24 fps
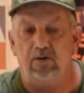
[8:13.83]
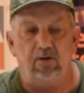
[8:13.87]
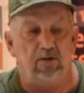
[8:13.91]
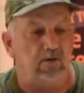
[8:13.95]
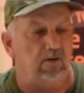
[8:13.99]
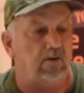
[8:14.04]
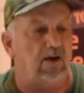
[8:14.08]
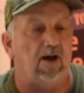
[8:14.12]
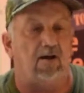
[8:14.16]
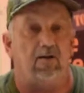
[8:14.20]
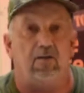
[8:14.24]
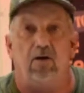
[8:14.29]

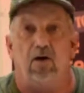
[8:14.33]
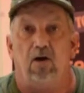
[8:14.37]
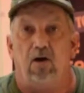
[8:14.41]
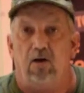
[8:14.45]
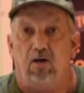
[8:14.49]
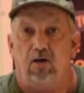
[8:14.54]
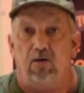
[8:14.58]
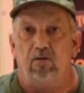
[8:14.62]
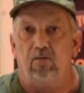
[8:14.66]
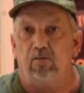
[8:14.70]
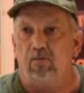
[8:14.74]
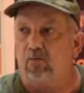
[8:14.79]

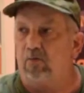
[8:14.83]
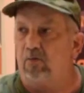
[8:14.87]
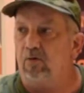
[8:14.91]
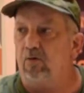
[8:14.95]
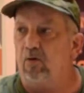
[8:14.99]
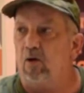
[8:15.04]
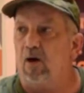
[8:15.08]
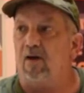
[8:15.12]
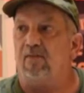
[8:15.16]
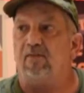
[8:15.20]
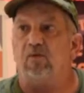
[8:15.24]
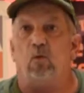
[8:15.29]
you
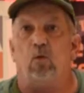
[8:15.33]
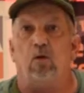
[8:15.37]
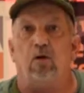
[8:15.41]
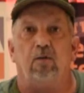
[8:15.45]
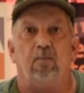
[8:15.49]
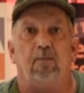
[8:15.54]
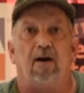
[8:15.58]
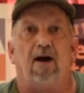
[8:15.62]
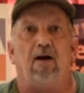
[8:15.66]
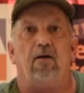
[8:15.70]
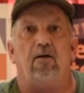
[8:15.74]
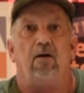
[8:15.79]
don't have to worry
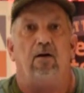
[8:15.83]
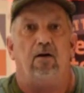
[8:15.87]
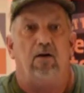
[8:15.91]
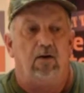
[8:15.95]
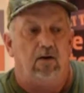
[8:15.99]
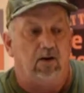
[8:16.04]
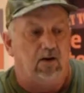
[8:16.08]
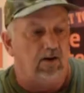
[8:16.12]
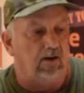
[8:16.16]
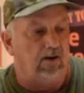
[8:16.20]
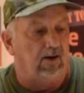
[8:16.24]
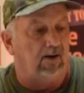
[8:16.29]
about
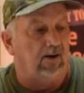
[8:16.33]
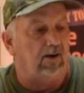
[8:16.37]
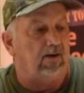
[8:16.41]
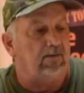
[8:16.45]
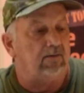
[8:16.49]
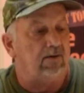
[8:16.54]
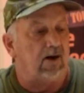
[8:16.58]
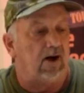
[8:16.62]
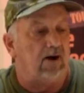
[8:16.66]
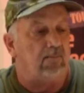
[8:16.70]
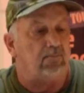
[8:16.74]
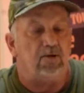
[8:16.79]

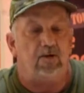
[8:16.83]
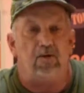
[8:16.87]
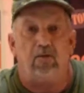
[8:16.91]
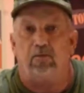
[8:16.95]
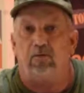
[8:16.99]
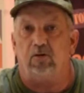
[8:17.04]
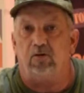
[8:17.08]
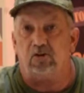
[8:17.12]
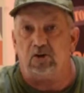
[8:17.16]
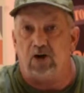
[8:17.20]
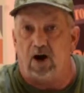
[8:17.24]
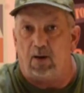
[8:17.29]
not being able
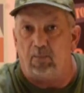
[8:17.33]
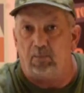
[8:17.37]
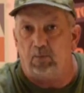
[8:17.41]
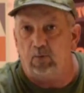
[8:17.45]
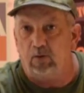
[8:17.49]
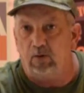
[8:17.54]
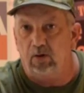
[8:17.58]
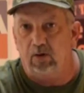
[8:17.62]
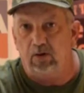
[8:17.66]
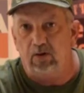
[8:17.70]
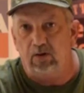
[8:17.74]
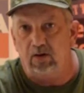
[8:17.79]
to chop
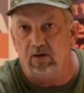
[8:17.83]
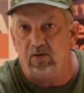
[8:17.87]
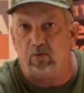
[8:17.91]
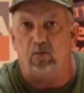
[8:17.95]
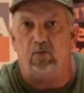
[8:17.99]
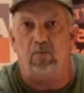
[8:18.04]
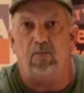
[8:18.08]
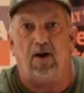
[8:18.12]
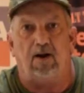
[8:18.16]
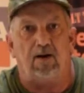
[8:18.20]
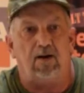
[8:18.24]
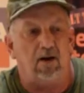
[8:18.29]
wood. You don't have to worry
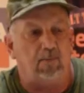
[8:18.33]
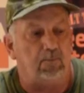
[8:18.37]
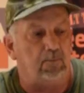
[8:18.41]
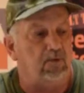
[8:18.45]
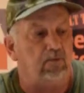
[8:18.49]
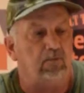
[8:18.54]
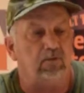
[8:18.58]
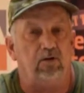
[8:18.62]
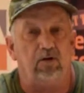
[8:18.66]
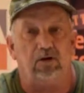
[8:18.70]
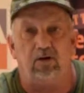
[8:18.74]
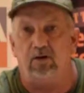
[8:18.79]
about not being
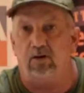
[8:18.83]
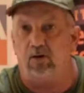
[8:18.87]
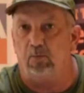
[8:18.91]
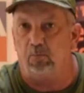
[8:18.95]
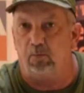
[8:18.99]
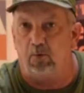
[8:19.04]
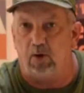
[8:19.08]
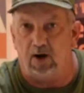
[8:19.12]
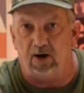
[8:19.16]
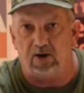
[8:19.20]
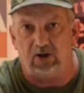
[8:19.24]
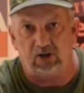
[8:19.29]
able to clear
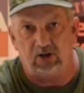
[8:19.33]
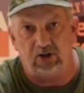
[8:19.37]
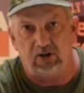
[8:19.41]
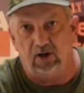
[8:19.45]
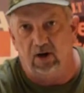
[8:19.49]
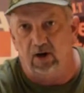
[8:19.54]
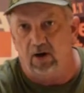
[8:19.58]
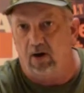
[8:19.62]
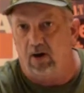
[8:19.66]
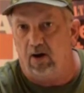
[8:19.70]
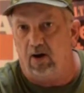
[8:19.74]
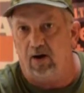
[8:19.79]
brush.
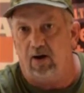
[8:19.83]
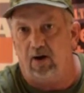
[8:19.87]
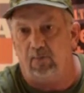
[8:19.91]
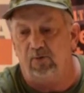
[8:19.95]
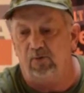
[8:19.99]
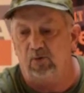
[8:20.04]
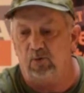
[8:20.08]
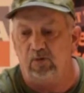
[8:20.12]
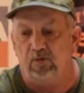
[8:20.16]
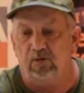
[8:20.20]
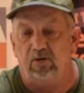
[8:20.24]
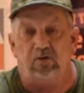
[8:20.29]

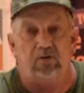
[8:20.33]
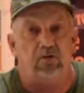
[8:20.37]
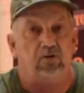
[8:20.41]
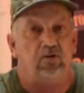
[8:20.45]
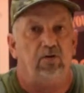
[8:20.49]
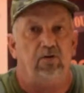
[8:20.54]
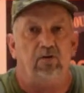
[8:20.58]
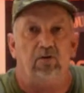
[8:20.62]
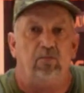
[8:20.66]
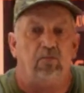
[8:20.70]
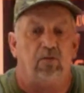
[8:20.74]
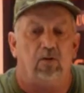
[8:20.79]
Between the two,
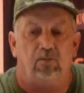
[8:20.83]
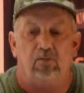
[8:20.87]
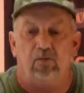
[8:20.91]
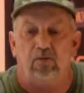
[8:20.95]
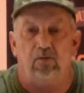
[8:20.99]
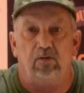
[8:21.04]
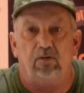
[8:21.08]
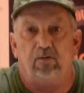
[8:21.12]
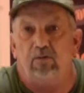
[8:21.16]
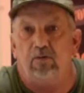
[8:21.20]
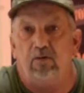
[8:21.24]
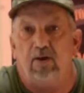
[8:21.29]

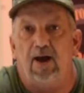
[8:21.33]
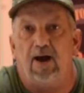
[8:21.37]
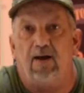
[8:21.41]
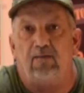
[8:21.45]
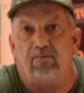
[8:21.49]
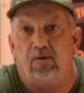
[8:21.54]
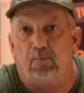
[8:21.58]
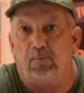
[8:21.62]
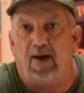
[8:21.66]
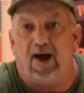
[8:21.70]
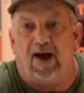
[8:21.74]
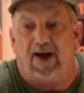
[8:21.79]
you have
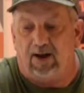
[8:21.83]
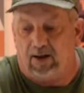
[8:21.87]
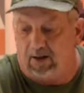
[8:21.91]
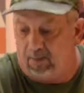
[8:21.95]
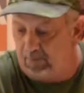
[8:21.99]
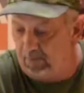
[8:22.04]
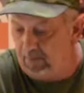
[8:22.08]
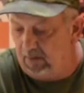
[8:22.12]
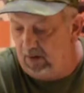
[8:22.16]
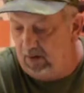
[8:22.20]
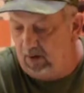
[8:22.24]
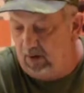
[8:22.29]
a
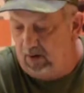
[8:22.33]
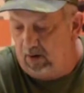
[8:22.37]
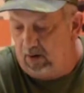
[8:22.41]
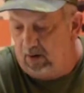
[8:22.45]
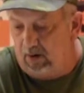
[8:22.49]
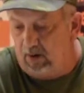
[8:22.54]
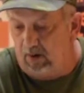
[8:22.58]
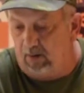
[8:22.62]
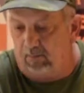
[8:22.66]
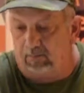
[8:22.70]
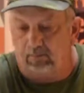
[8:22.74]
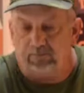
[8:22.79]
backup.
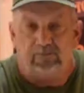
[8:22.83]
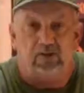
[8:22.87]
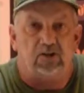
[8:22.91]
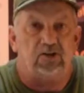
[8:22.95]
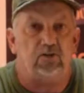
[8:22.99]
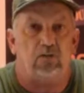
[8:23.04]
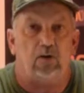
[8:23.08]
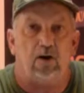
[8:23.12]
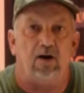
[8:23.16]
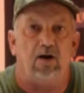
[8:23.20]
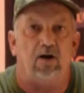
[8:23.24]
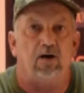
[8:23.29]
This
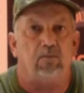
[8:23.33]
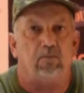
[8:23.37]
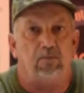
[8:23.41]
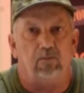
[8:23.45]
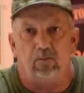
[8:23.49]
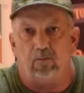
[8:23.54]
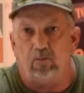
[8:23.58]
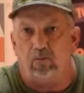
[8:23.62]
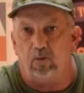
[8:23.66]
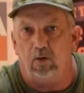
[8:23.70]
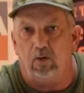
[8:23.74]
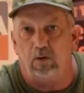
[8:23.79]
one right here
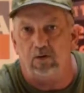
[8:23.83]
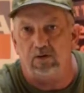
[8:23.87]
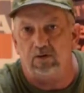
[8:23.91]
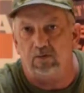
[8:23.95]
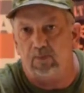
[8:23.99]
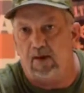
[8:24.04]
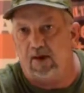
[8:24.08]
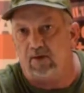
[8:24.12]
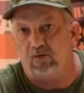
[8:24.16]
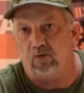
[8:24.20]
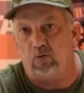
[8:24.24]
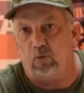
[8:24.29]
runs
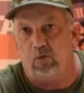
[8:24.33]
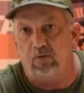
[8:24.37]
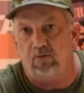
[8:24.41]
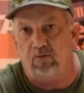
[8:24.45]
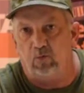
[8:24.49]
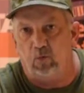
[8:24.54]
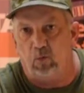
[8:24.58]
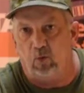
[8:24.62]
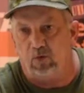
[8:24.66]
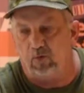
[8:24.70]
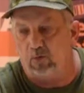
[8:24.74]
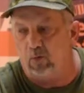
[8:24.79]
about
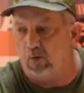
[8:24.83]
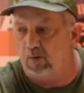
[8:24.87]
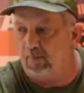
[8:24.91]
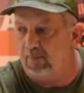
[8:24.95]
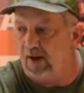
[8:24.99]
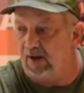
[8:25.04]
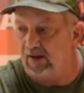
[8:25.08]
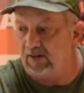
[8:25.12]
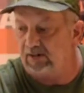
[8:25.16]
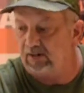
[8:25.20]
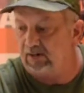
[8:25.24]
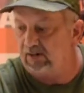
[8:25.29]

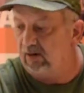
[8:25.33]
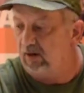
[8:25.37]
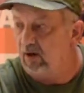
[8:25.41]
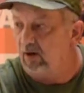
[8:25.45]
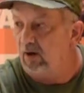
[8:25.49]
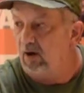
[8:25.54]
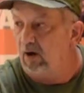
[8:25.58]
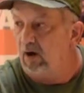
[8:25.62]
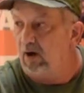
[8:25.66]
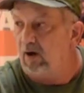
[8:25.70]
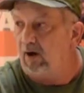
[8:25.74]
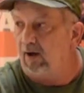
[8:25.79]

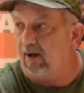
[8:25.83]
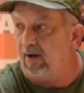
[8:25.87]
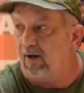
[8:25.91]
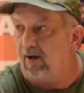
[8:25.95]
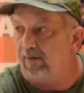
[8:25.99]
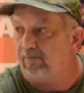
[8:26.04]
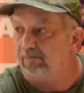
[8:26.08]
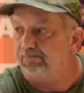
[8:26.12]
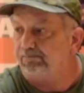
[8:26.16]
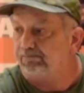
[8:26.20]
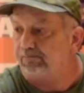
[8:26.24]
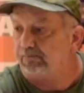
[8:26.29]
$24-30.